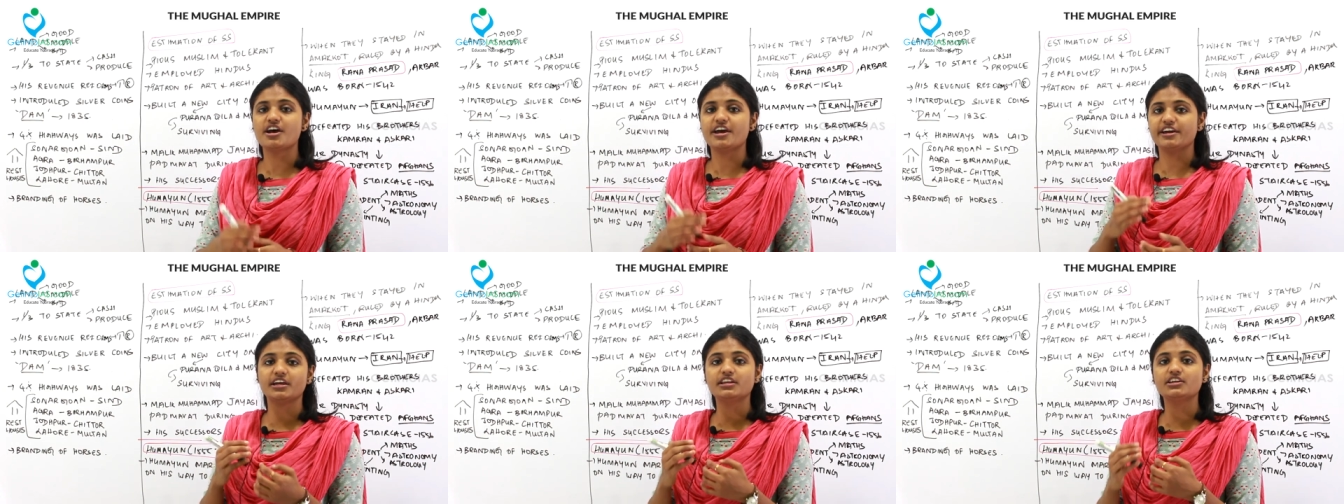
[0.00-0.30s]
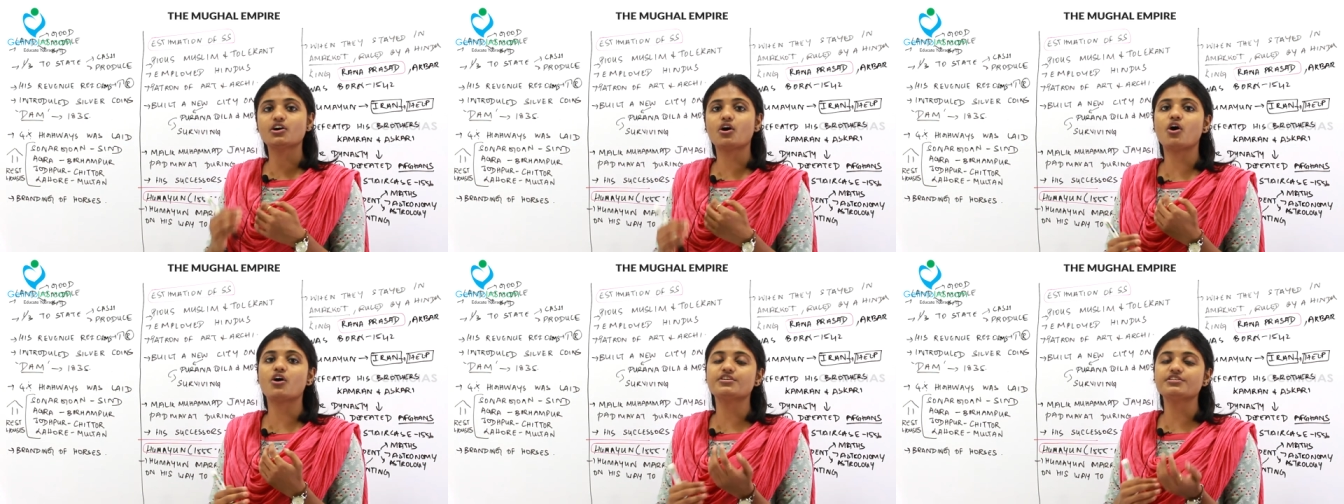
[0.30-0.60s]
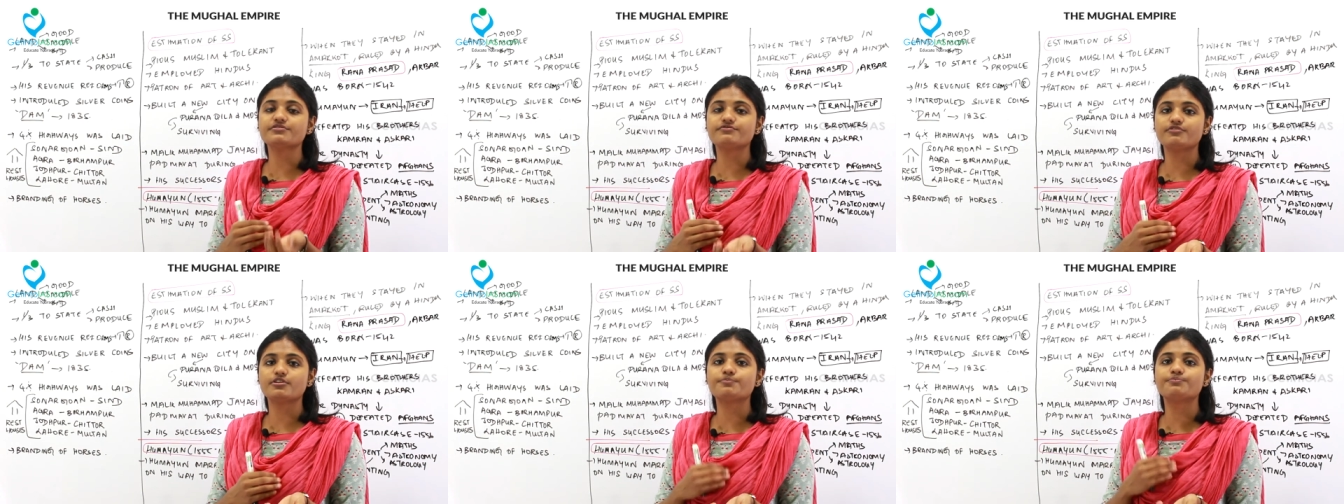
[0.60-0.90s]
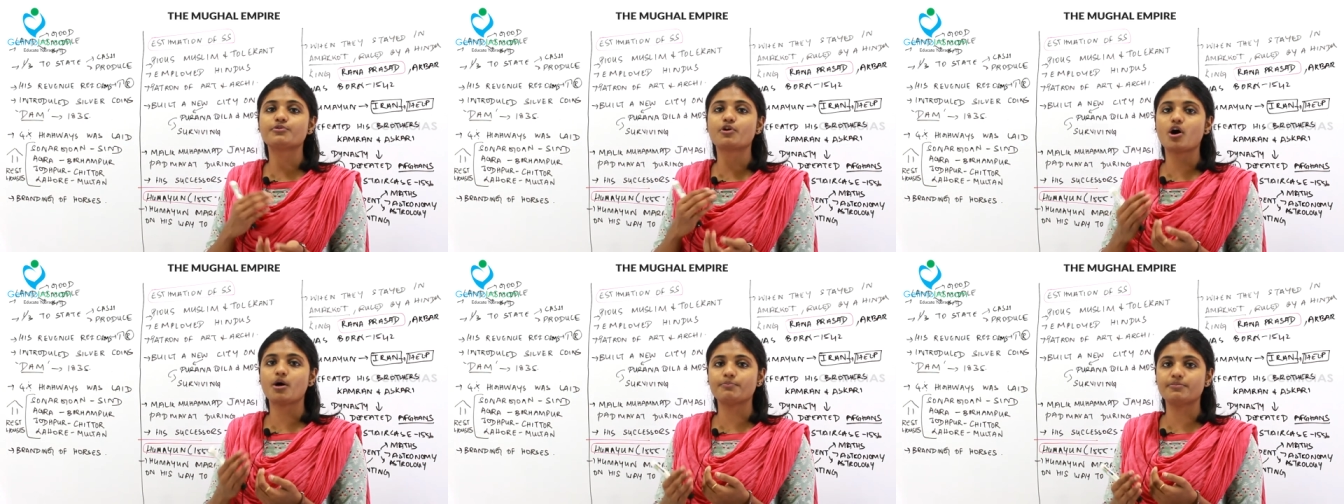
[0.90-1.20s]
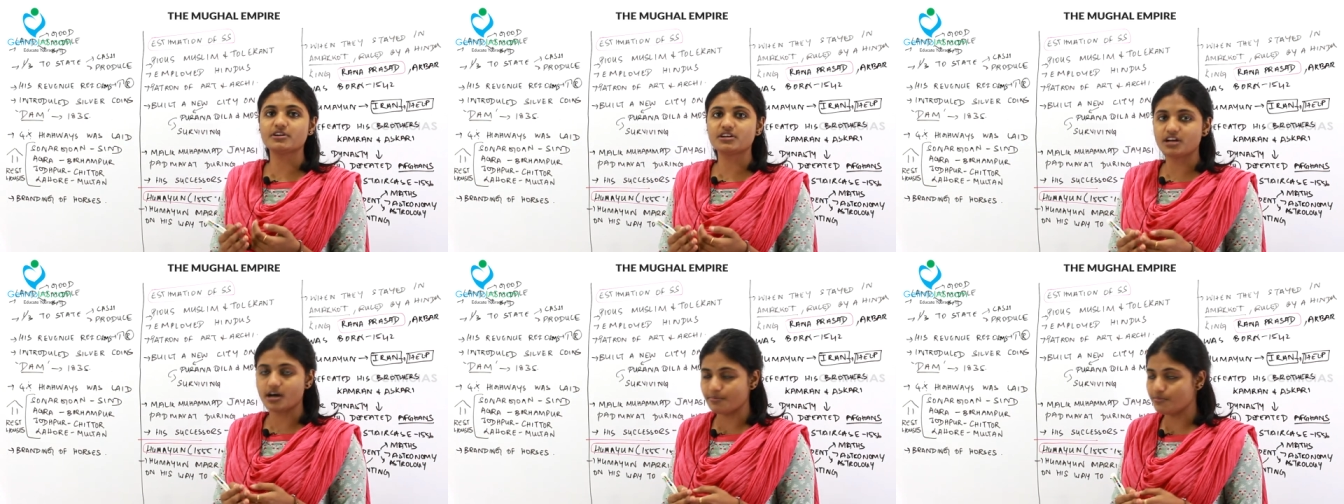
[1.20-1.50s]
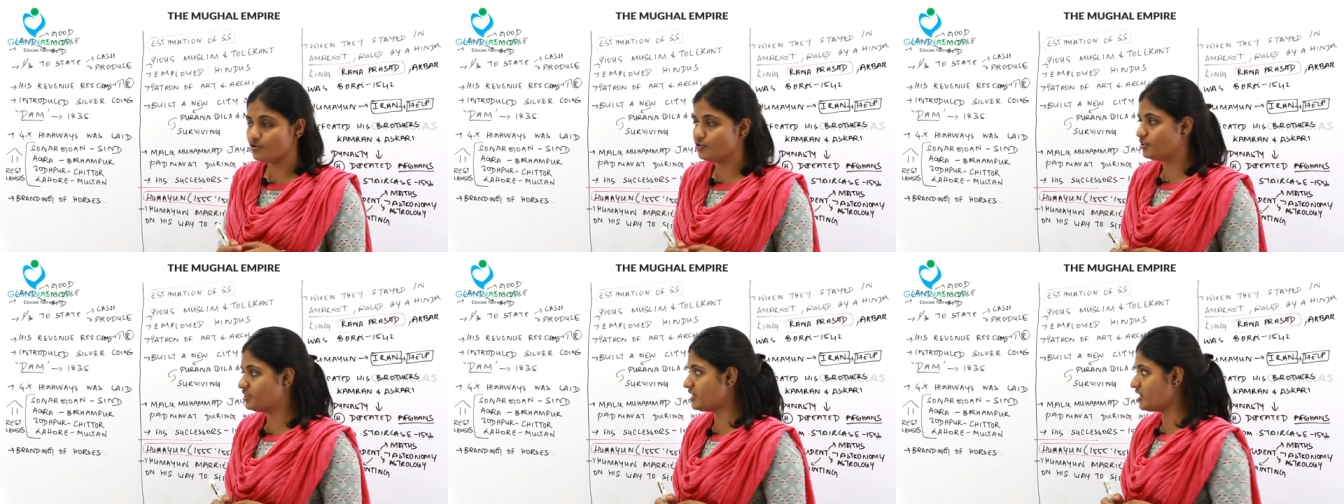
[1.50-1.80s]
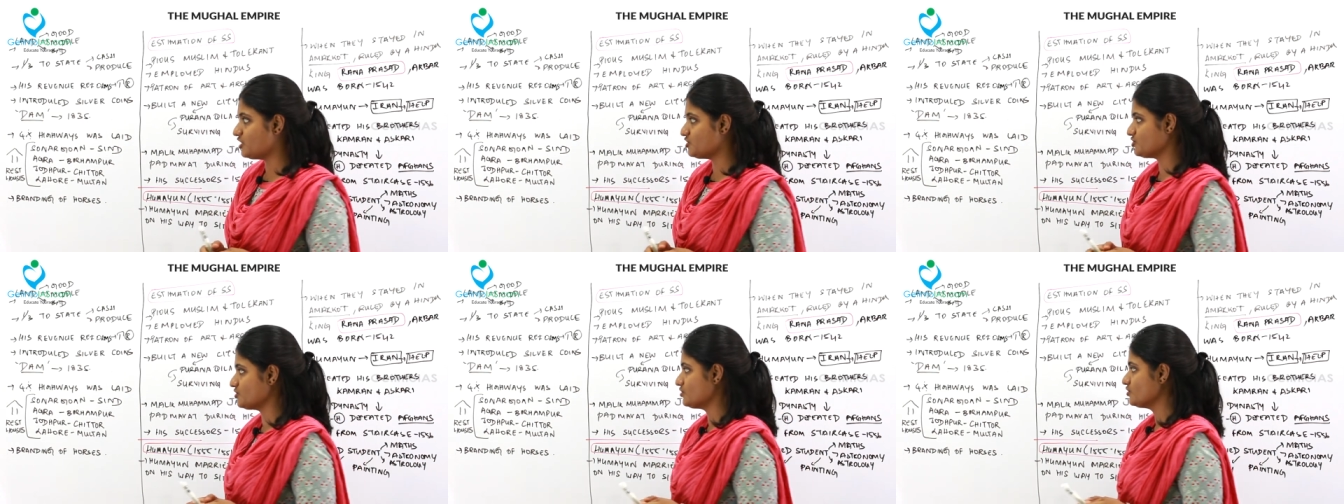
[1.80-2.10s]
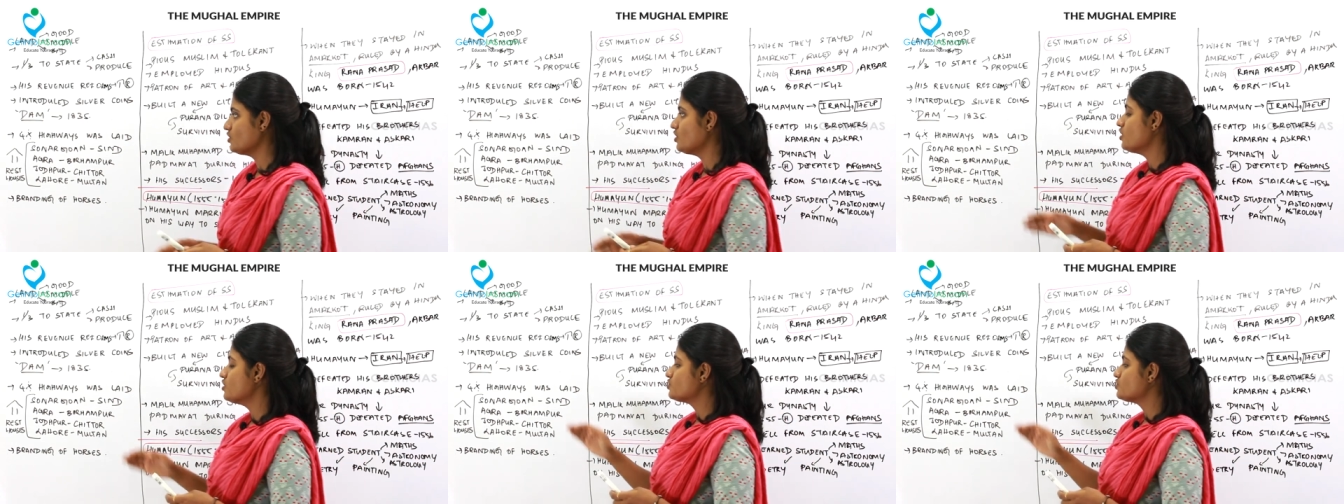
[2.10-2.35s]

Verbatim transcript: in order for proper communication.